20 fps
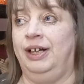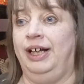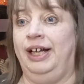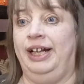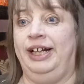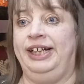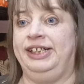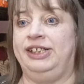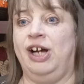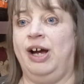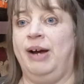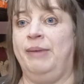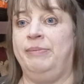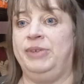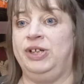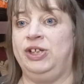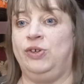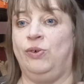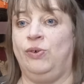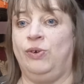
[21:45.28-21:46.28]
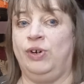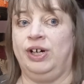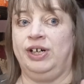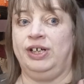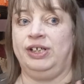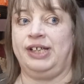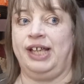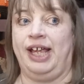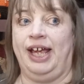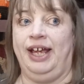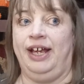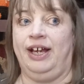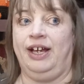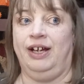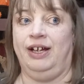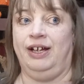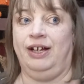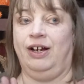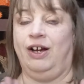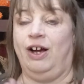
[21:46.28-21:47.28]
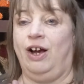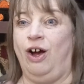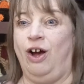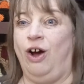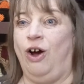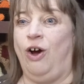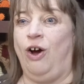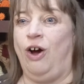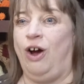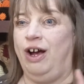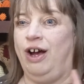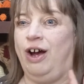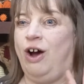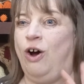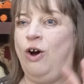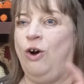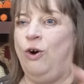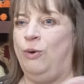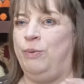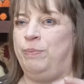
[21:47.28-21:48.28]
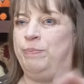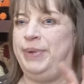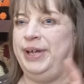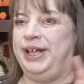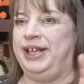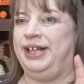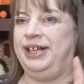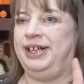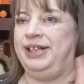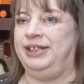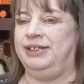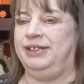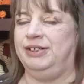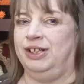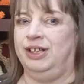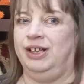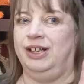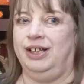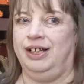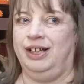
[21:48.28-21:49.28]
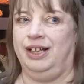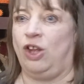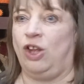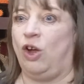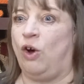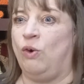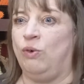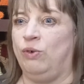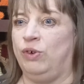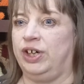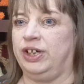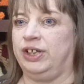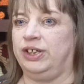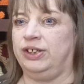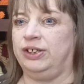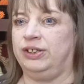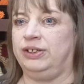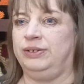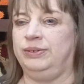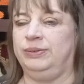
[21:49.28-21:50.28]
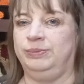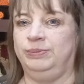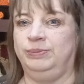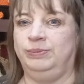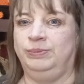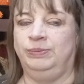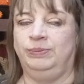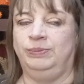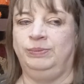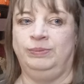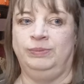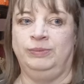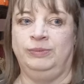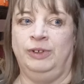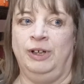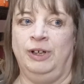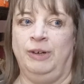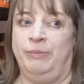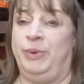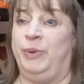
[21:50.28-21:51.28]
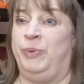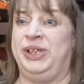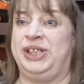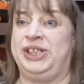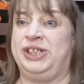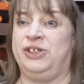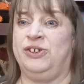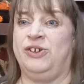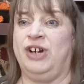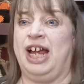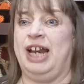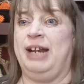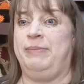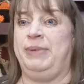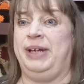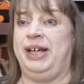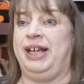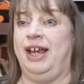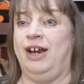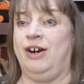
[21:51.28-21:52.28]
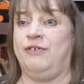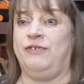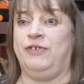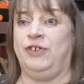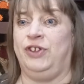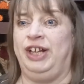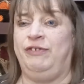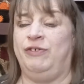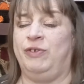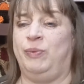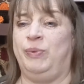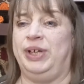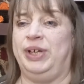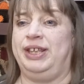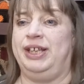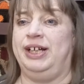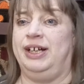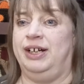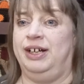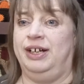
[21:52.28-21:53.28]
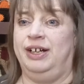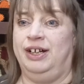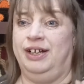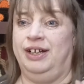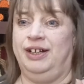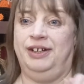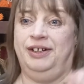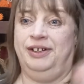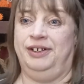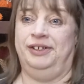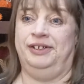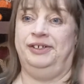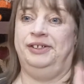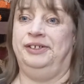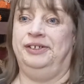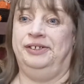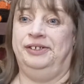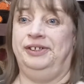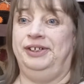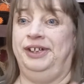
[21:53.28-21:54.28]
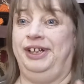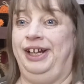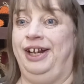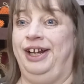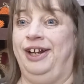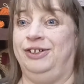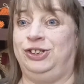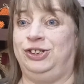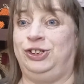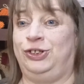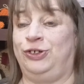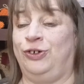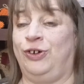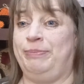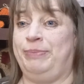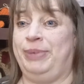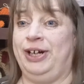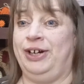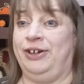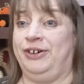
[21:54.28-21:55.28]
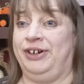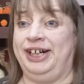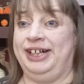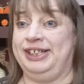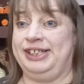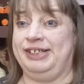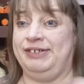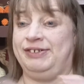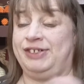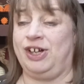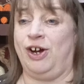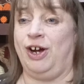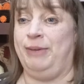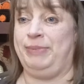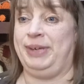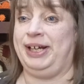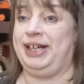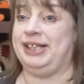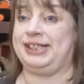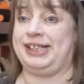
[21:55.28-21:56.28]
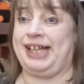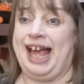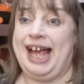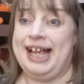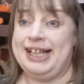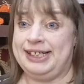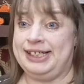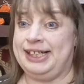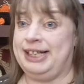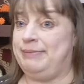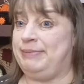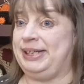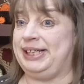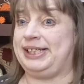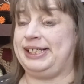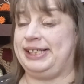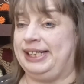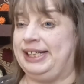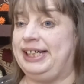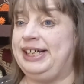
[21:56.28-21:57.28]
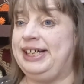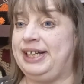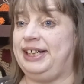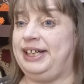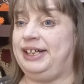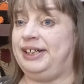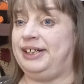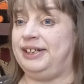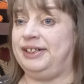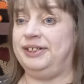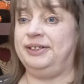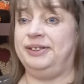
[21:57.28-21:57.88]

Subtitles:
Anytime the door is like open longer, but we still got to be careful even with the, you know, short periods of time, because cats can be sneaky.